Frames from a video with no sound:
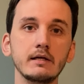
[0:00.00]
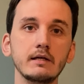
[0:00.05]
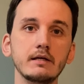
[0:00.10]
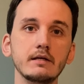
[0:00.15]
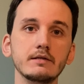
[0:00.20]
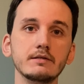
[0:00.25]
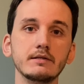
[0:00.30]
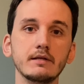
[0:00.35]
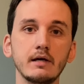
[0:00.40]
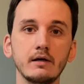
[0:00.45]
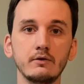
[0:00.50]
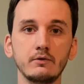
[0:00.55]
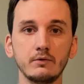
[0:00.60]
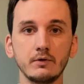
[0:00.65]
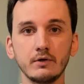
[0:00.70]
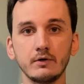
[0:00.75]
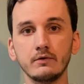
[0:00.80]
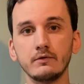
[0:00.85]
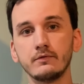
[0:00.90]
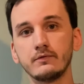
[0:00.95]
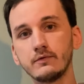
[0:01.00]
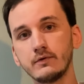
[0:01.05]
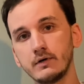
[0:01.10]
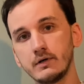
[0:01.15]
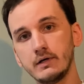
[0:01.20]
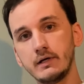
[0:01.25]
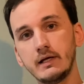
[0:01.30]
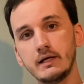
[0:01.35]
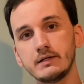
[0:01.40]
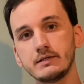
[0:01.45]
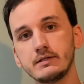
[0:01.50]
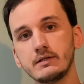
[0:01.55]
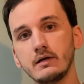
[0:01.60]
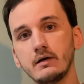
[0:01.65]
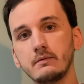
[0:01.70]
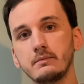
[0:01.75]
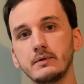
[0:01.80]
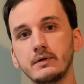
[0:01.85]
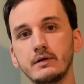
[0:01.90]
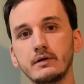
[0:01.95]
is that'll go for our next
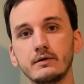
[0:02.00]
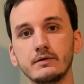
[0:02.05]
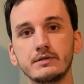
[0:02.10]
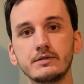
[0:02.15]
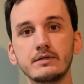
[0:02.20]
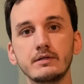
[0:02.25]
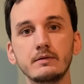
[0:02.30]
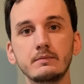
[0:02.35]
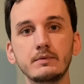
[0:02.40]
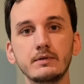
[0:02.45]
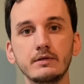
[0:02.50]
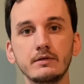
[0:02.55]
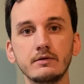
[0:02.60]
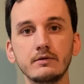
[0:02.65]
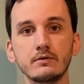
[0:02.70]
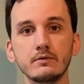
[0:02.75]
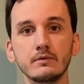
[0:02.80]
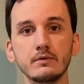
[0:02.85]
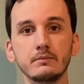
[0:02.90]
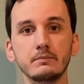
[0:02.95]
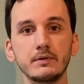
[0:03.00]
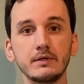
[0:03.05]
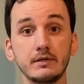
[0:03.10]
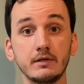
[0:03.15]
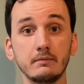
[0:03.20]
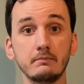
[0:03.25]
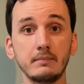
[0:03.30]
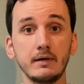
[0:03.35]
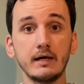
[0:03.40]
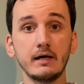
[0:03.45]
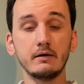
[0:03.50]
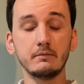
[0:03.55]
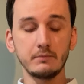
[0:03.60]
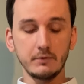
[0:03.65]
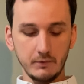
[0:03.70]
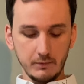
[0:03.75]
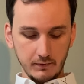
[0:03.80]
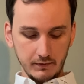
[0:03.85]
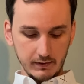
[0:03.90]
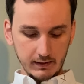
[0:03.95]
topic, our CPU. It'll be
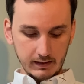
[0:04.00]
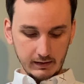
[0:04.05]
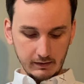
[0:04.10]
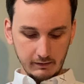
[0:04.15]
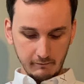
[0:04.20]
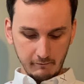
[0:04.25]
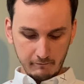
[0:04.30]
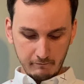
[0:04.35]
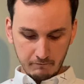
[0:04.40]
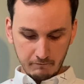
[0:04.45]
compatible with that.